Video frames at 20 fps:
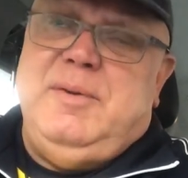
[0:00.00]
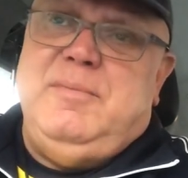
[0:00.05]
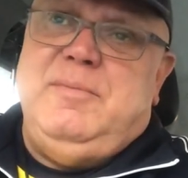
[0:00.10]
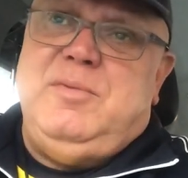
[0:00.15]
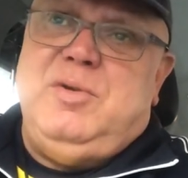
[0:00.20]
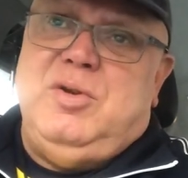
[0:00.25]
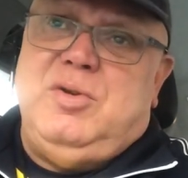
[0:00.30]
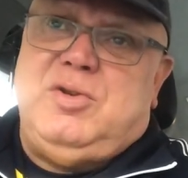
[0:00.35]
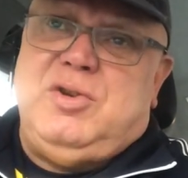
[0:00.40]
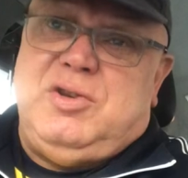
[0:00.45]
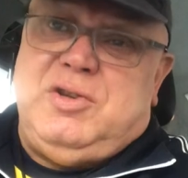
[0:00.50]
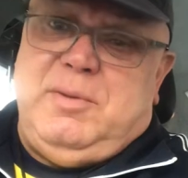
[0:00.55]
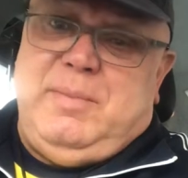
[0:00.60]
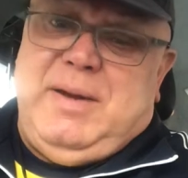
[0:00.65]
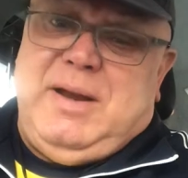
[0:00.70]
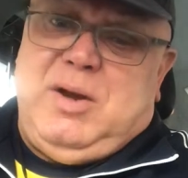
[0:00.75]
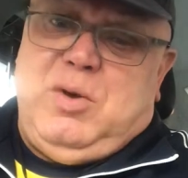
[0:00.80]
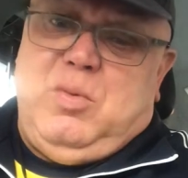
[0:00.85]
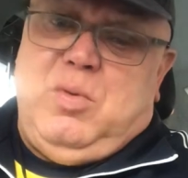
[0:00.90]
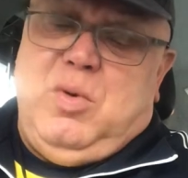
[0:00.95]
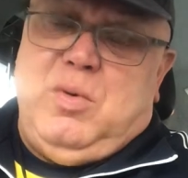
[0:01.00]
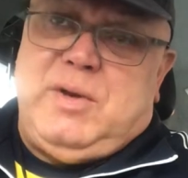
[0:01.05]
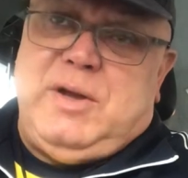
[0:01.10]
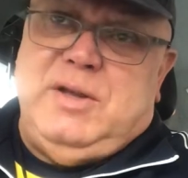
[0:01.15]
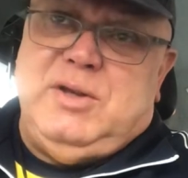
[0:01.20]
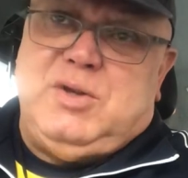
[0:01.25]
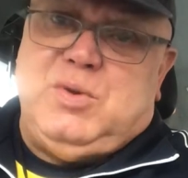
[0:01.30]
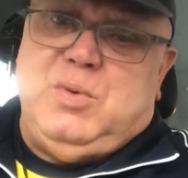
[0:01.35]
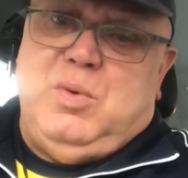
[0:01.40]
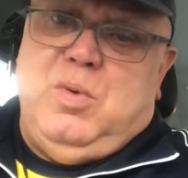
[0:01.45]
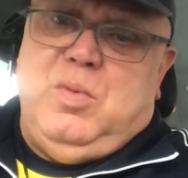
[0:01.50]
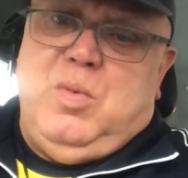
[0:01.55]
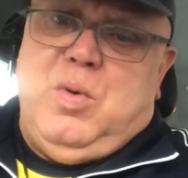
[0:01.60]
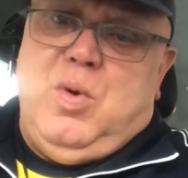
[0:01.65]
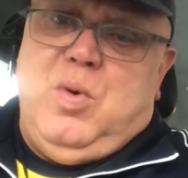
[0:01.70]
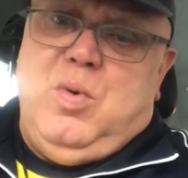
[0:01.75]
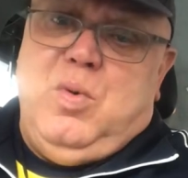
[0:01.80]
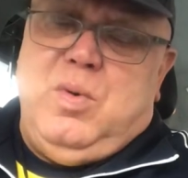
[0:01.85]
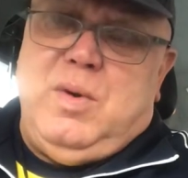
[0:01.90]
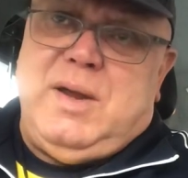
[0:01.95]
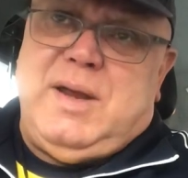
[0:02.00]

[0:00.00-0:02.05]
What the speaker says: You're just about to walk into a wall